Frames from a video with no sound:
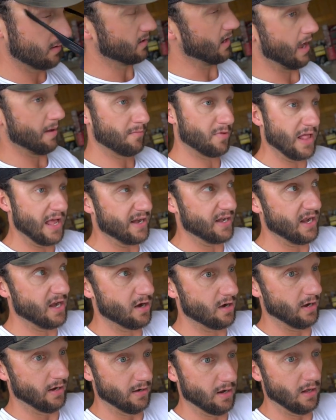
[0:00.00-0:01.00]
I'm glad to
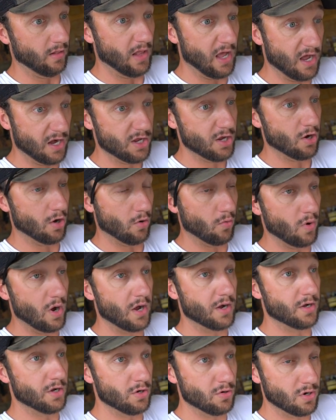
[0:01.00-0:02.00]
hear it. A lot of you are
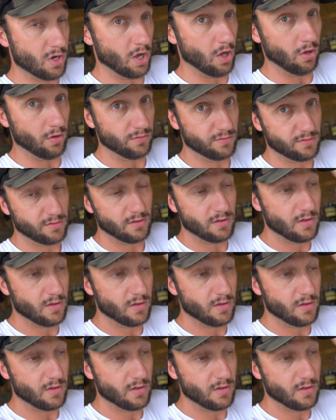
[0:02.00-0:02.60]
wanting new calls.